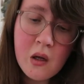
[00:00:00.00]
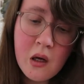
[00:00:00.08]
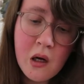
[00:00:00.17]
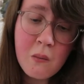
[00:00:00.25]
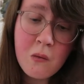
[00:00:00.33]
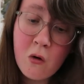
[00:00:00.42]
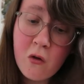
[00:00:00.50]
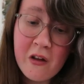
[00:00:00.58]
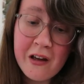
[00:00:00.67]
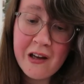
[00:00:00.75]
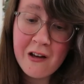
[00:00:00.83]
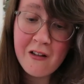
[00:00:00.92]
I'm not
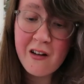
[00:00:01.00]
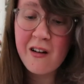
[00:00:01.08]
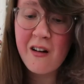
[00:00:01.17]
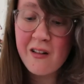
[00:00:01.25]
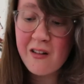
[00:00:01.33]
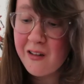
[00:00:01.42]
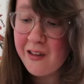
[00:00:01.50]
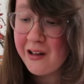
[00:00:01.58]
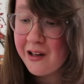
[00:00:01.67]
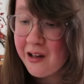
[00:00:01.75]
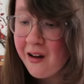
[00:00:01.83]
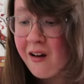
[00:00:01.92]
singing because I can't
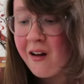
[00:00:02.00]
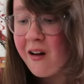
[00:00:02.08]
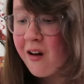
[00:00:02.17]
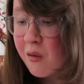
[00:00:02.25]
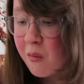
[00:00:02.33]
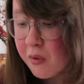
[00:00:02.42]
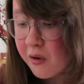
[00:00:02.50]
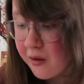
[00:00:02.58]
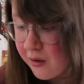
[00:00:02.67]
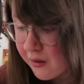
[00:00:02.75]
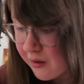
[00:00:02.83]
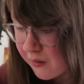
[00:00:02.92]
sing, but
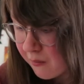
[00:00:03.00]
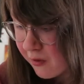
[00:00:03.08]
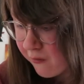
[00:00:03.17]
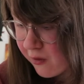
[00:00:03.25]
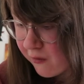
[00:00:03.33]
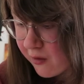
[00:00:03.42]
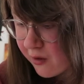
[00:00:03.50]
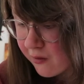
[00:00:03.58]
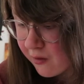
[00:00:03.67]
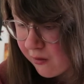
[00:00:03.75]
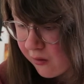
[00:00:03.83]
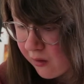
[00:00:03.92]
my favourite
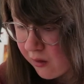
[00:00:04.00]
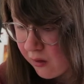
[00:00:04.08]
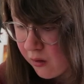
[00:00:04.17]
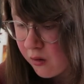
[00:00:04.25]
lyrics are